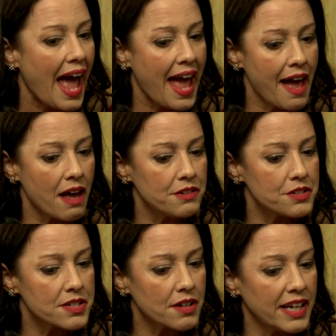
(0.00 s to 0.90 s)

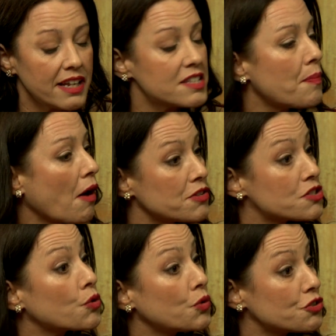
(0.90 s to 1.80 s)
And it is about
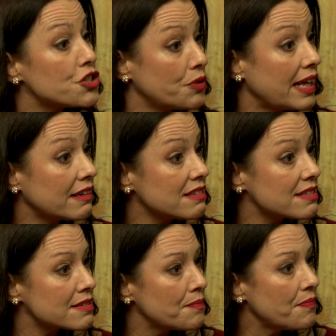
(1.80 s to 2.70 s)
school shootings.